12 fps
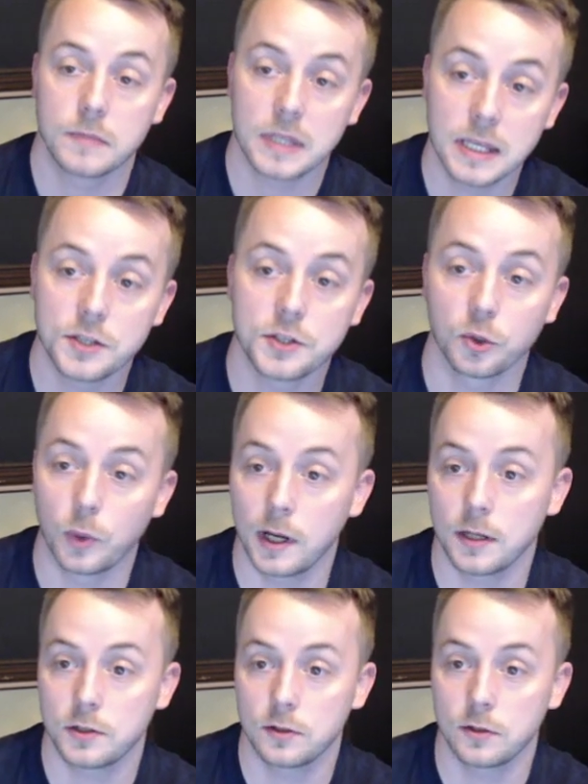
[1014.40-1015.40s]
easier
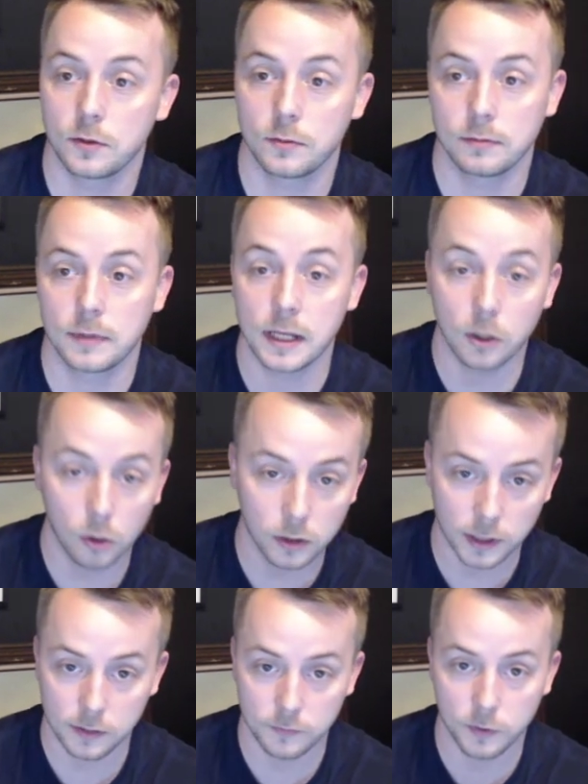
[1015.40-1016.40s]
way to get a
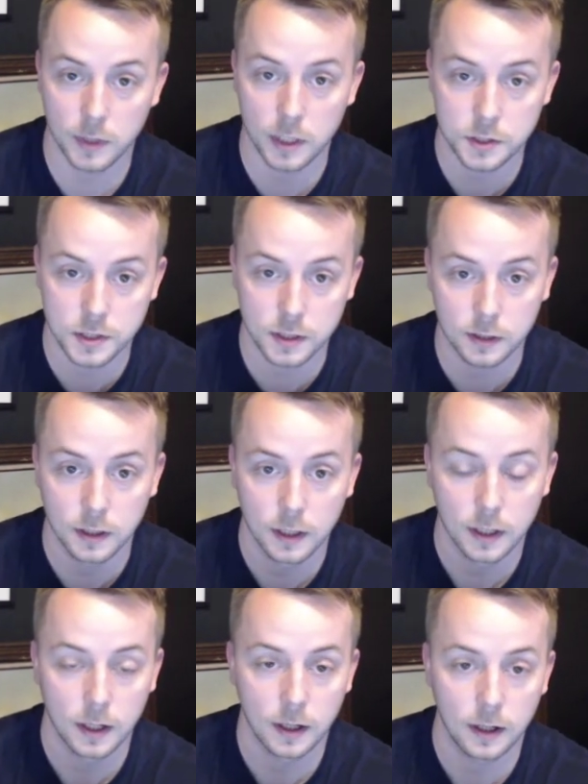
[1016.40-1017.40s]
hold of that information
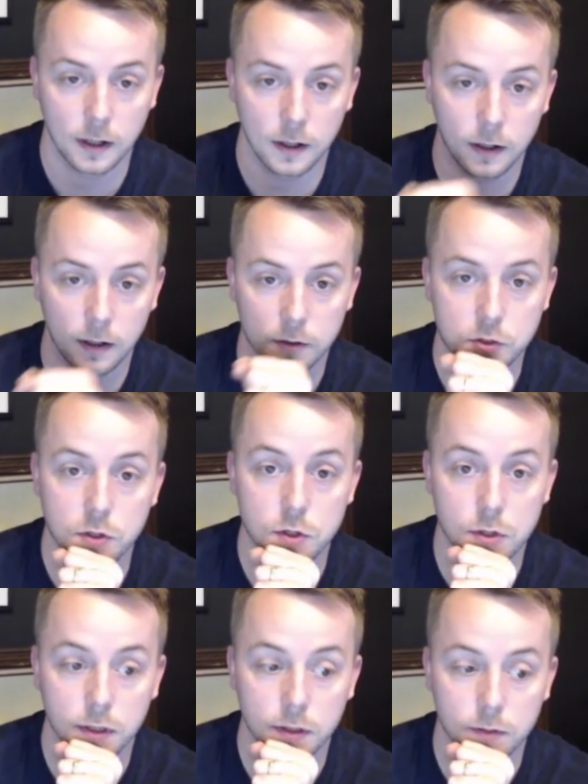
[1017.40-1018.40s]
so
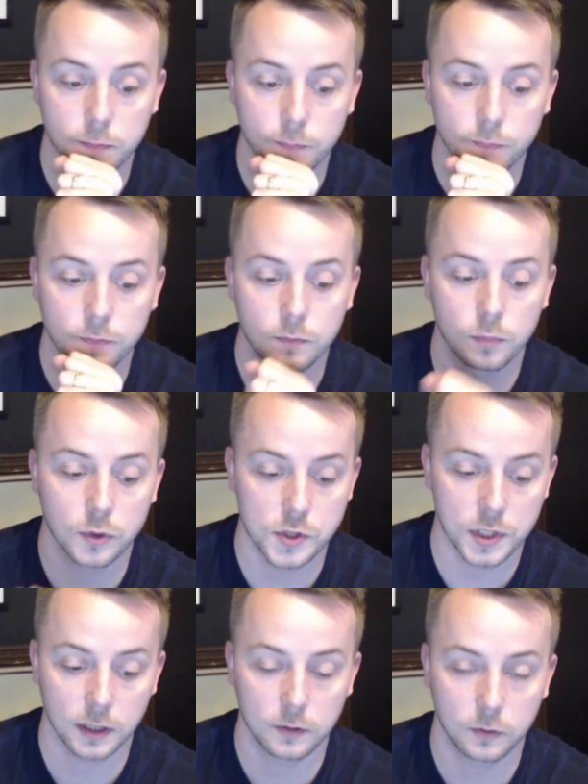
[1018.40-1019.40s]
you could
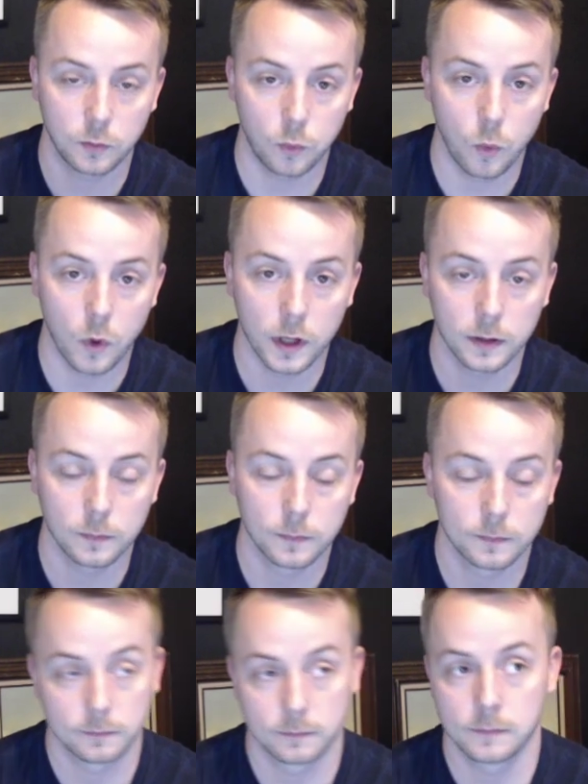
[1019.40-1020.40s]
project what,
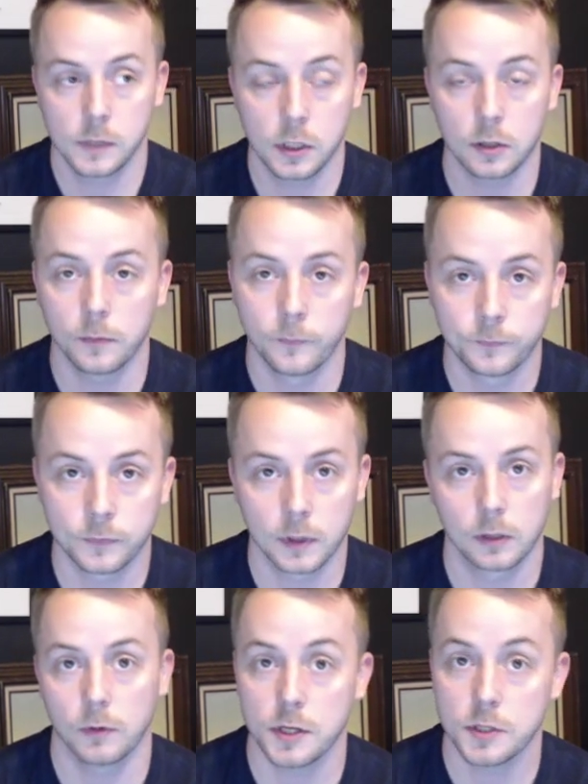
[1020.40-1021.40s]

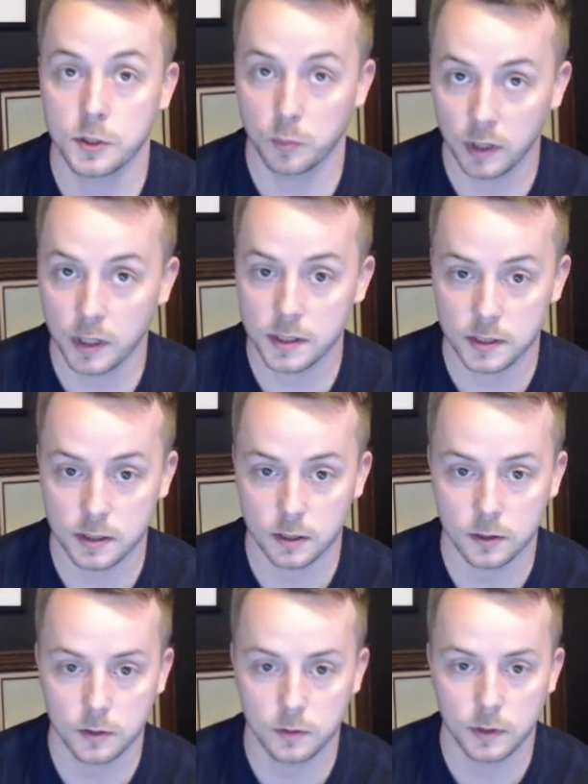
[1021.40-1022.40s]
raising your price is
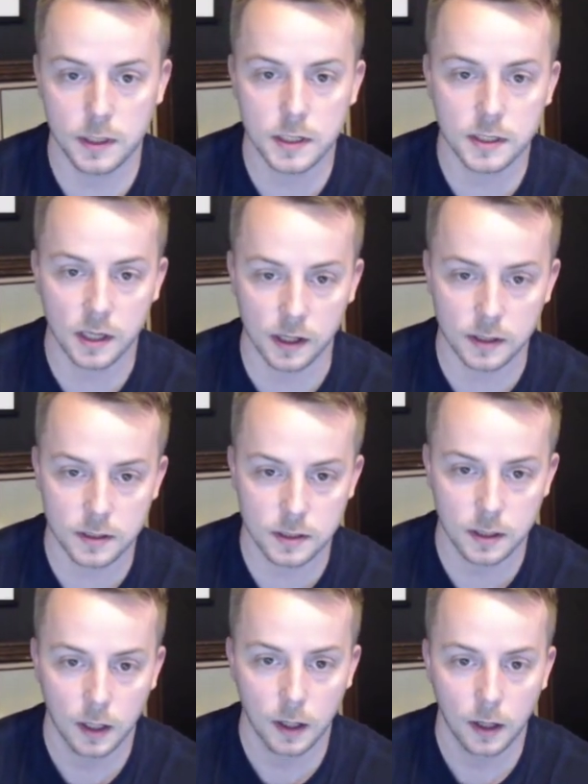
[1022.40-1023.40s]
going to do. In this case,